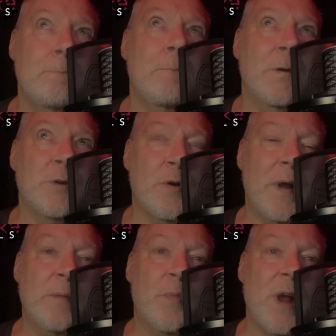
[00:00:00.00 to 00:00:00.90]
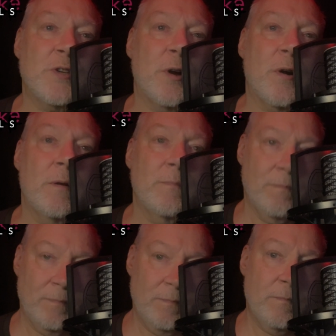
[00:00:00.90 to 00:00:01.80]
Under great pressure,
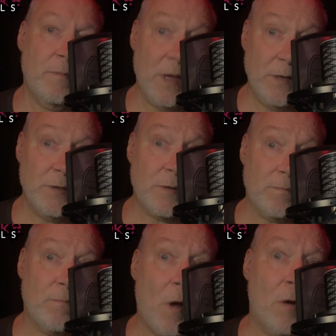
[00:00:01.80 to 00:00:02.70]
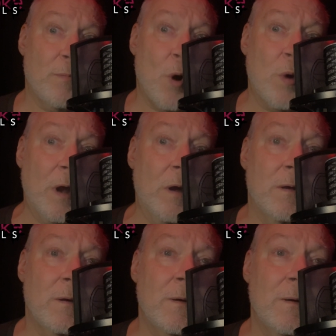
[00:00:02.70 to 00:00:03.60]
things are broken,
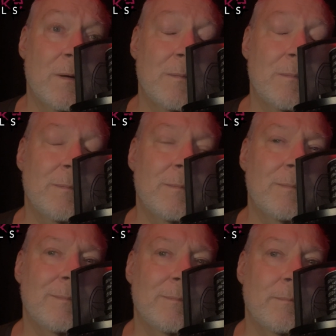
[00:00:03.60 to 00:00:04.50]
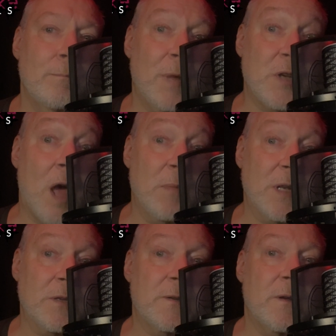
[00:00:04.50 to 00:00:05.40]
but
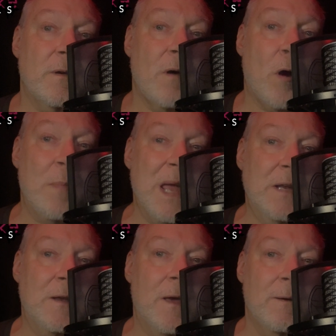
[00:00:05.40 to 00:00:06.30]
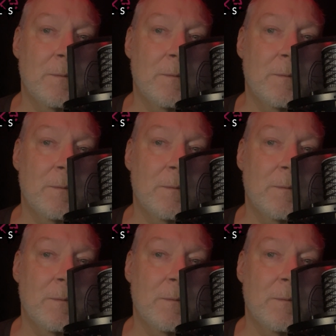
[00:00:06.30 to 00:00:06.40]
diamonds are made.